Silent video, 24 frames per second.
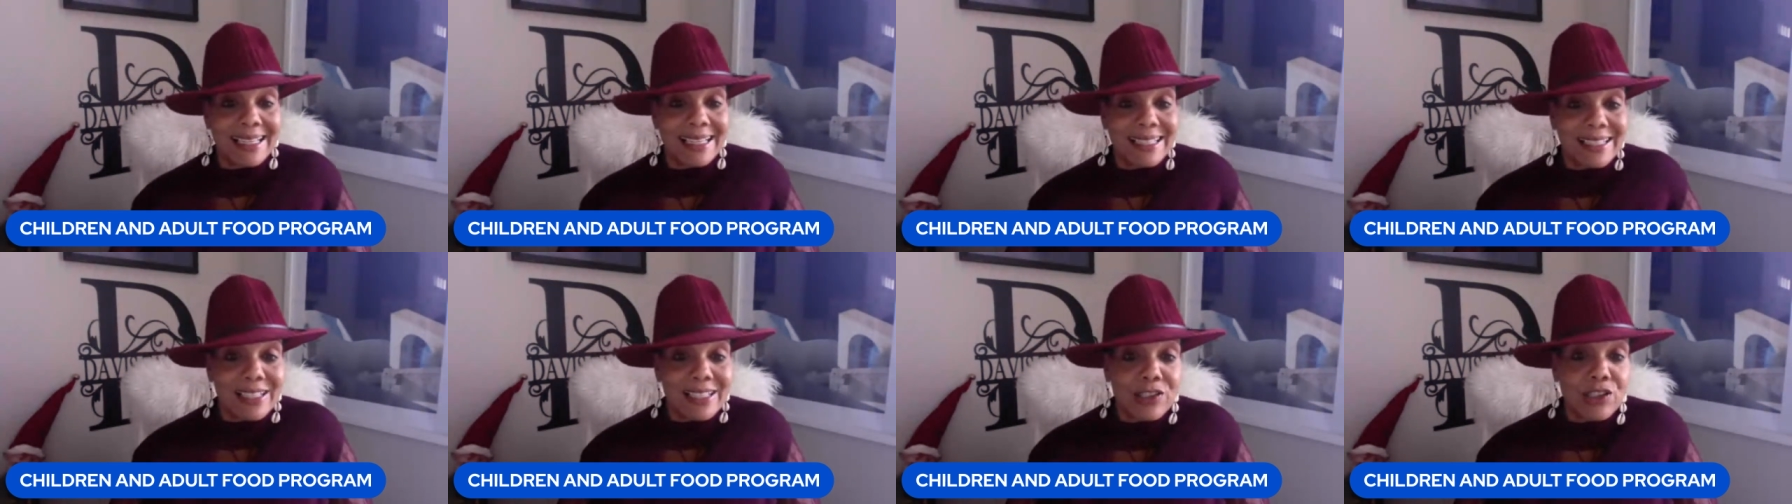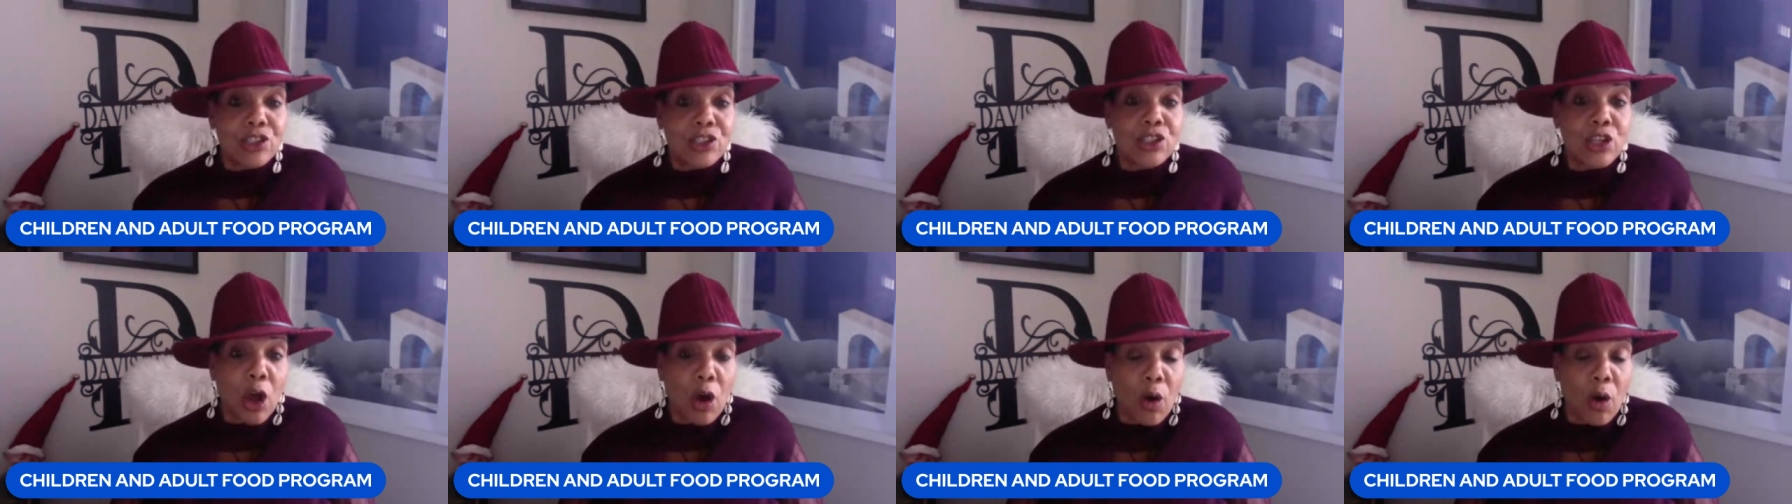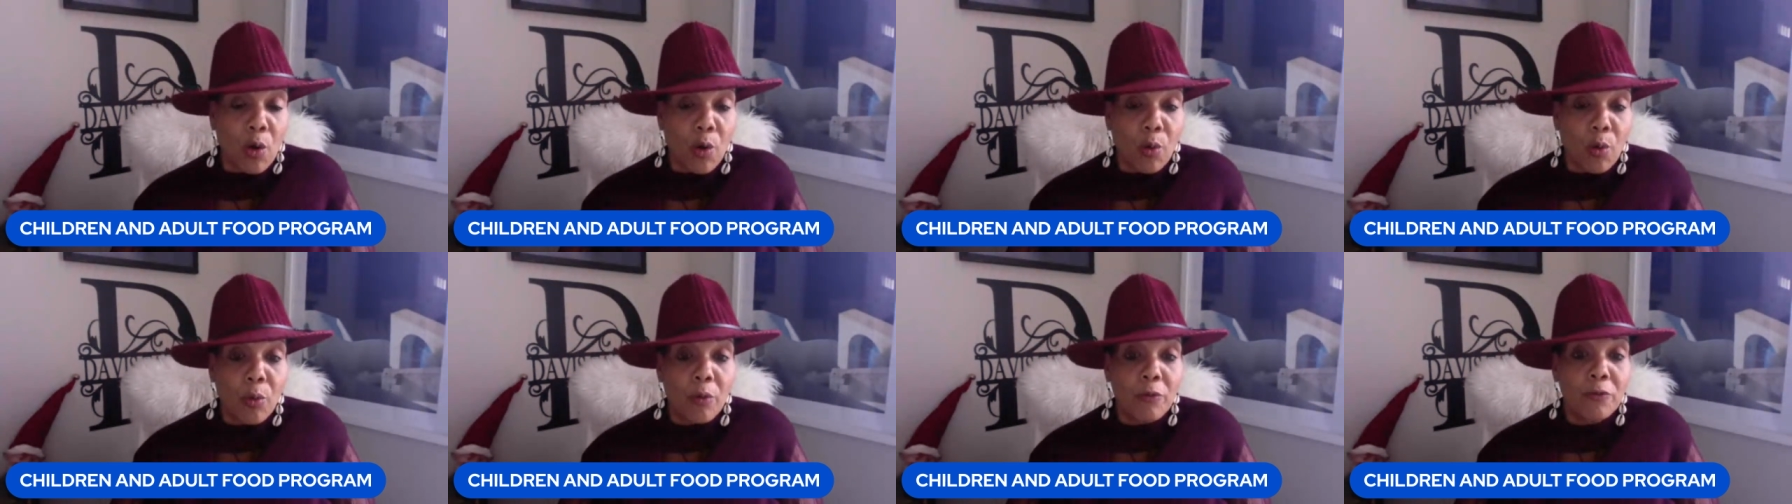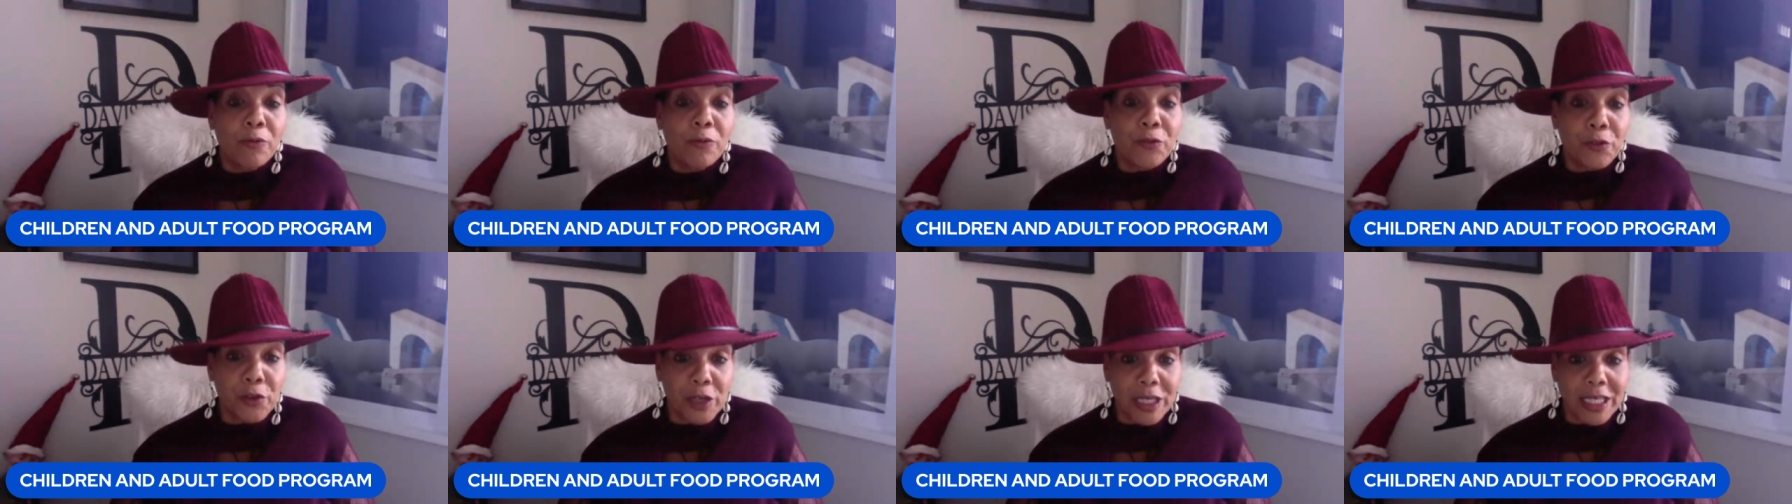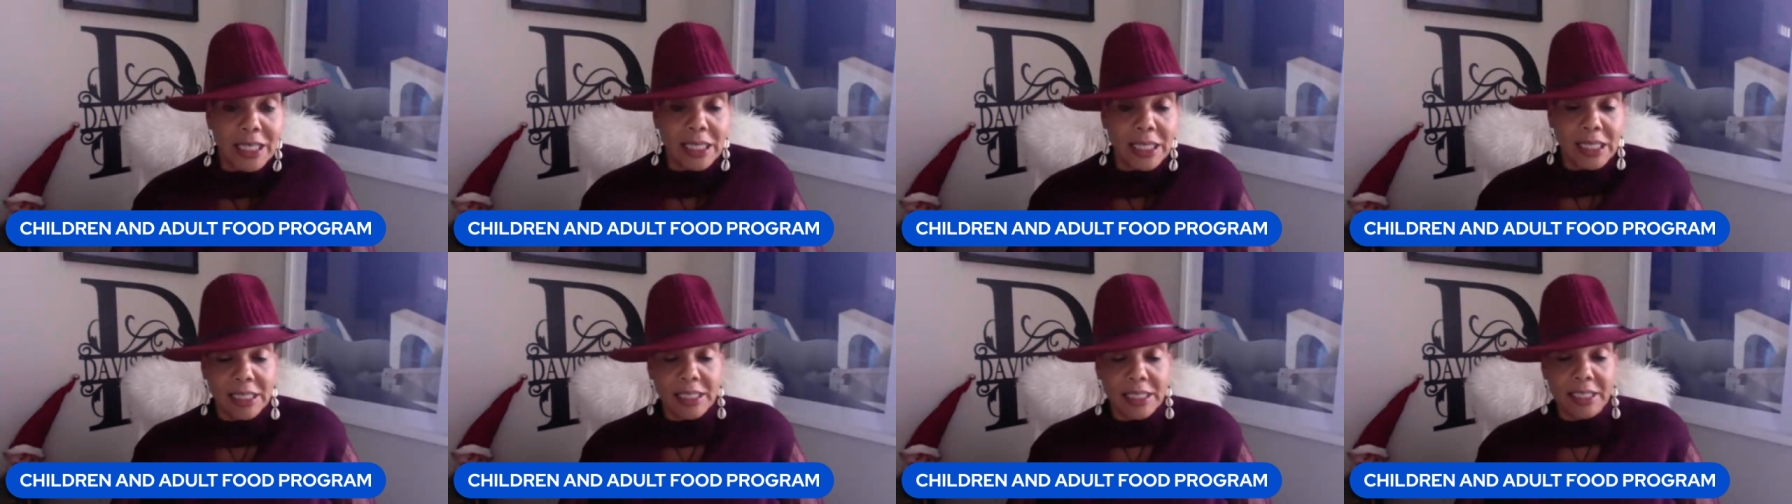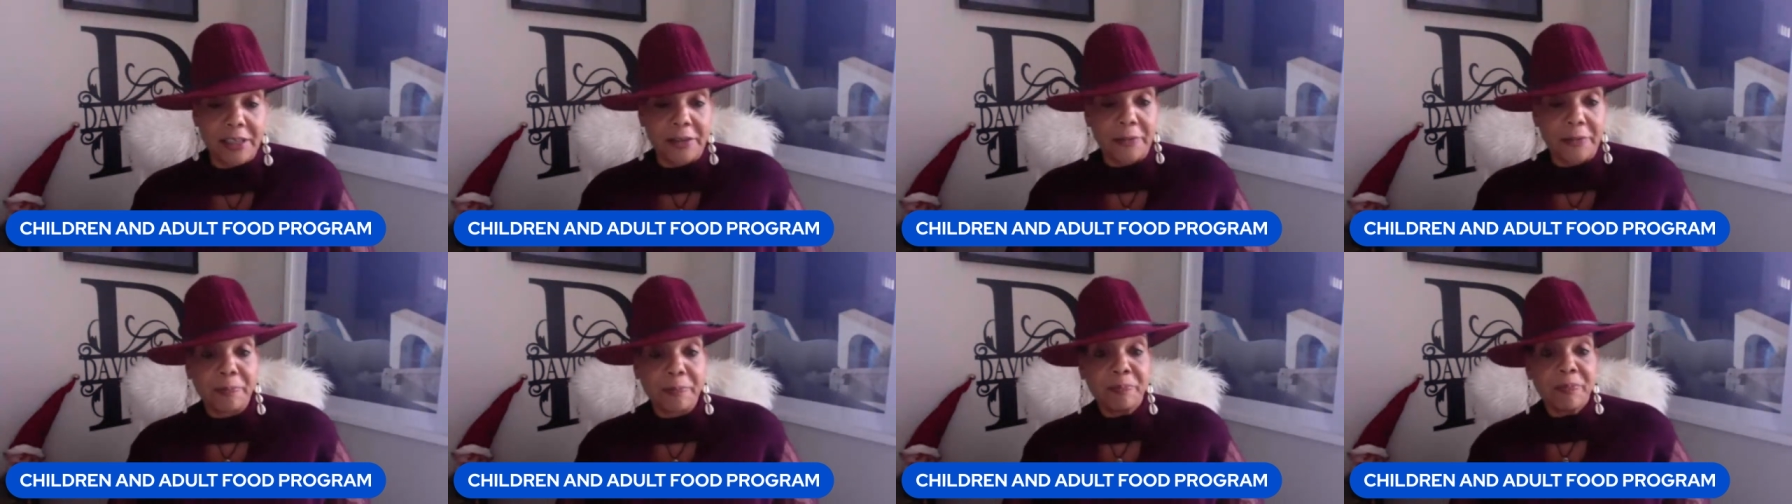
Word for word: is so free and clear.